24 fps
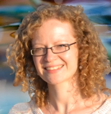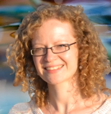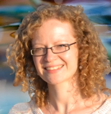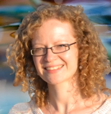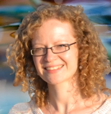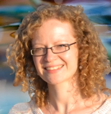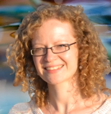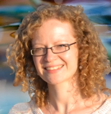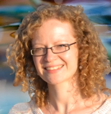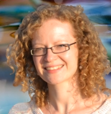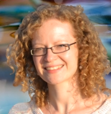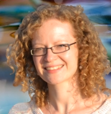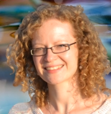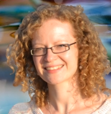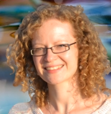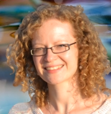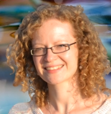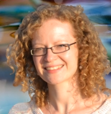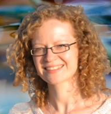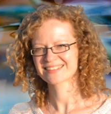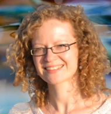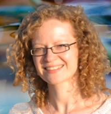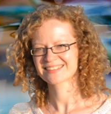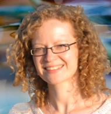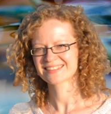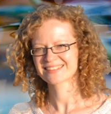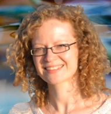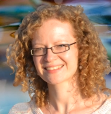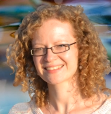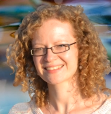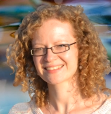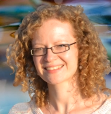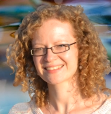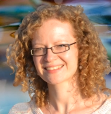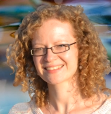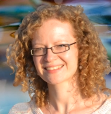
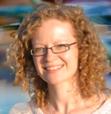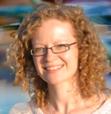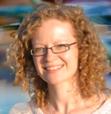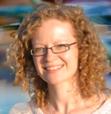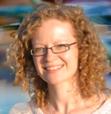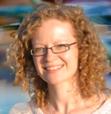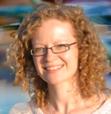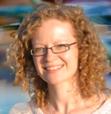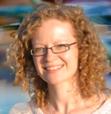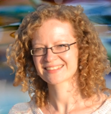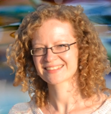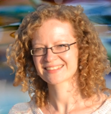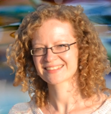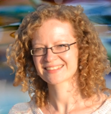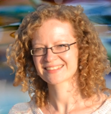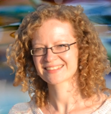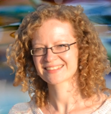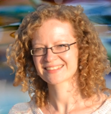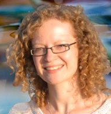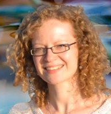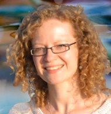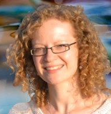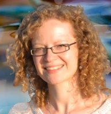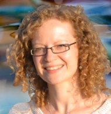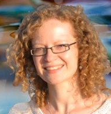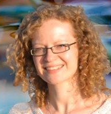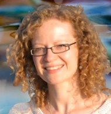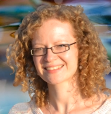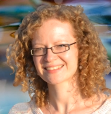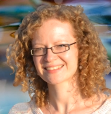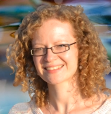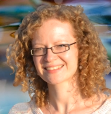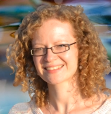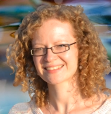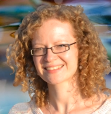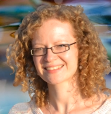
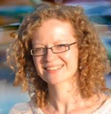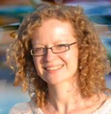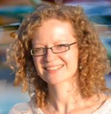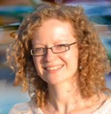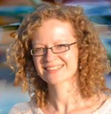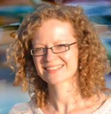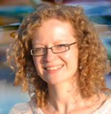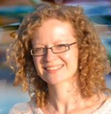Nobody speaks.